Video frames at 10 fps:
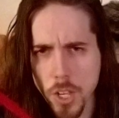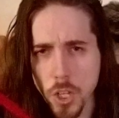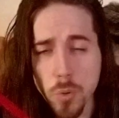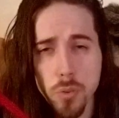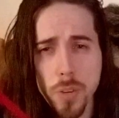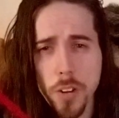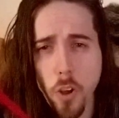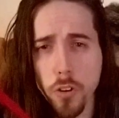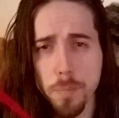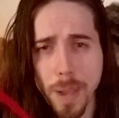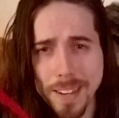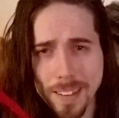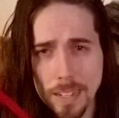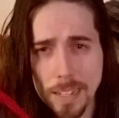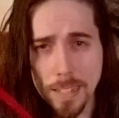you do not
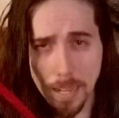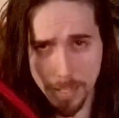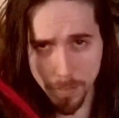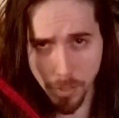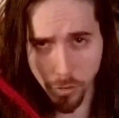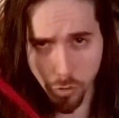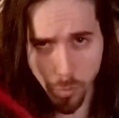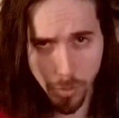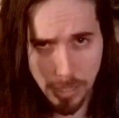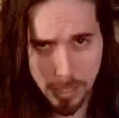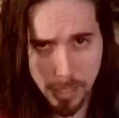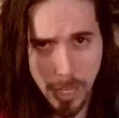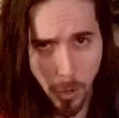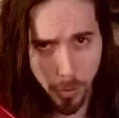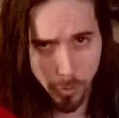automatically gain these unique
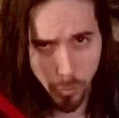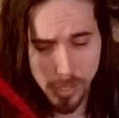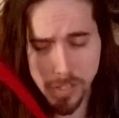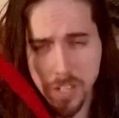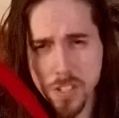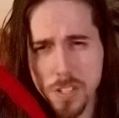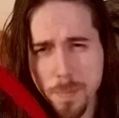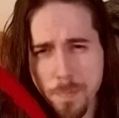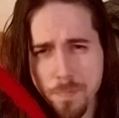characteristics.